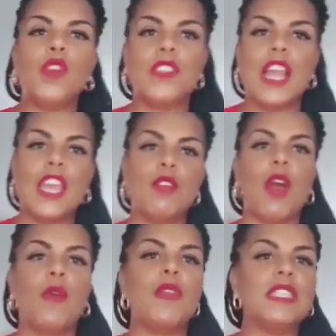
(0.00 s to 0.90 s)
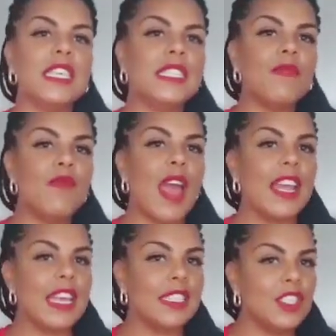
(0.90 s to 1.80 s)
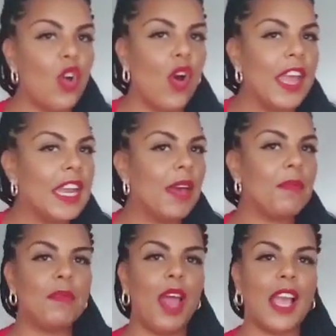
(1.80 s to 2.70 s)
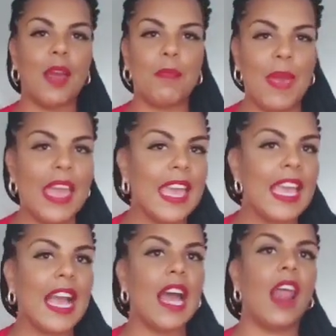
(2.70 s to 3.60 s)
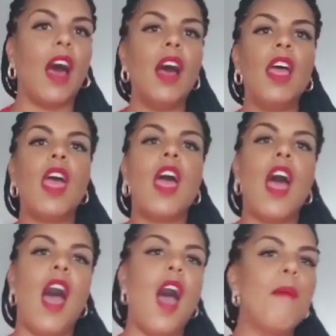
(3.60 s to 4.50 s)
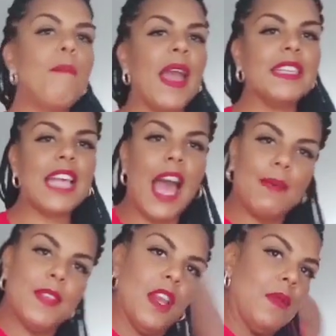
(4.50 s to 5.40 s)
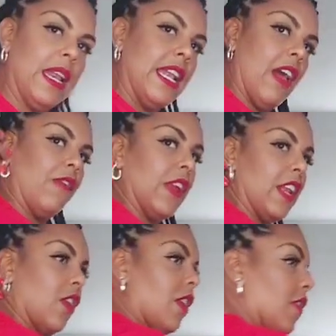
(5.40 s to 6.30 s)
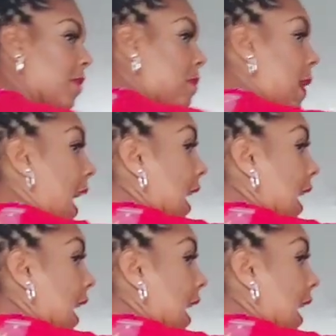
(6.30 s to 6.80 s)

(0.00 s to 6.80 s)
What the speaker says: just to let you know, this is in red. It's not in a pinky color, but it's absolutely lovely. Look at the